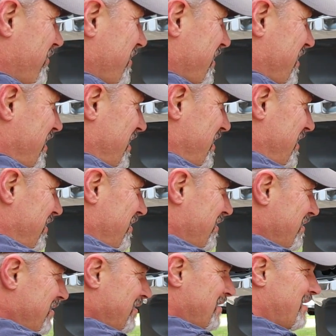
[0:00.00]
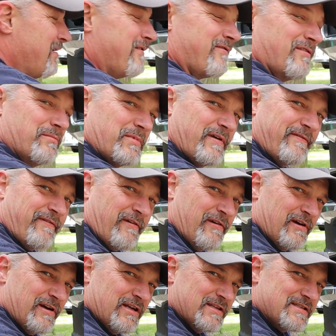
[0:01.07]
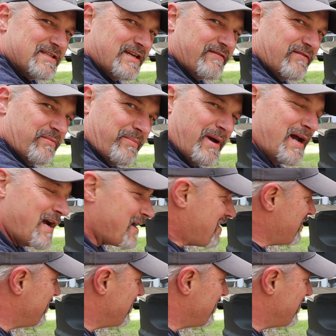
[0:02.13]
where to cut it from the front instead of the back.